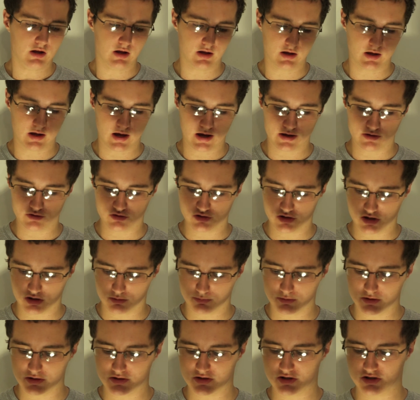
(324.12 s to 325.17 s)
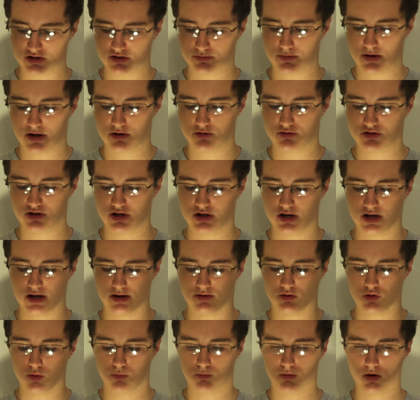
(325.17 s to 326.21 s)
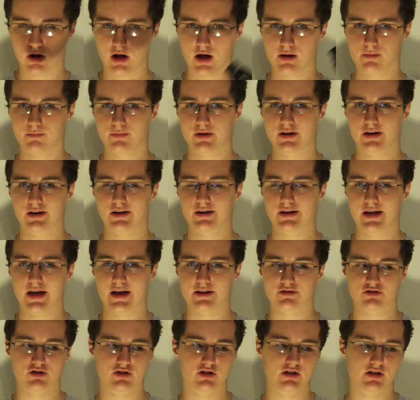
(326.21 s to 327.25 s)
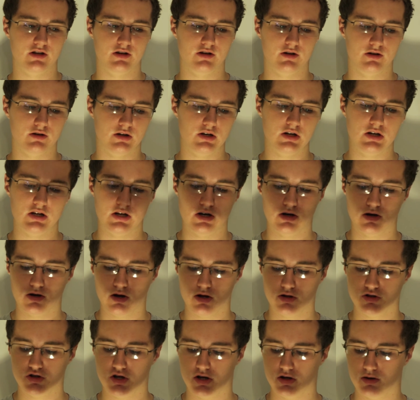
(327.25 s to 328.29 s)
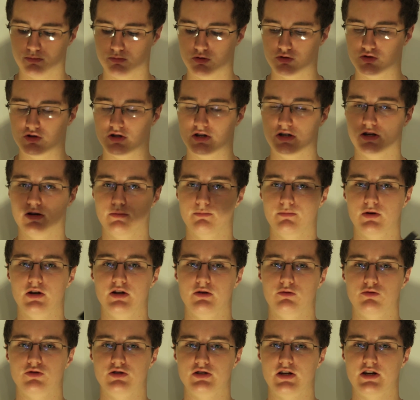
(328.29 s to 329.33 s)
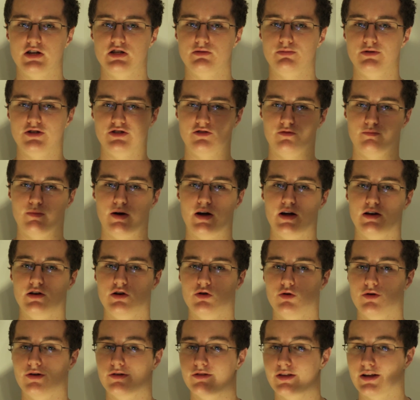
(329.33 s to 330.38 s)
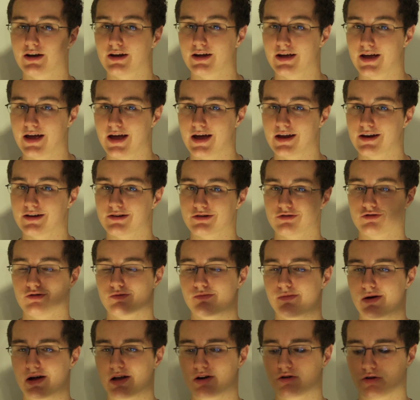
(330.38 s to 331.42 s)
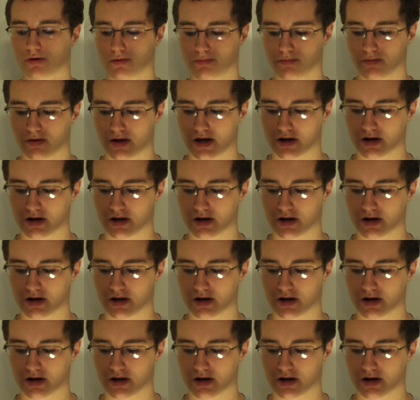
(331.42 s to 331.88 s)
I used the LP6 batteries and had no problem, and actually didn't need to end up using it, but it was a nice peace of mind knowing that I had extra battery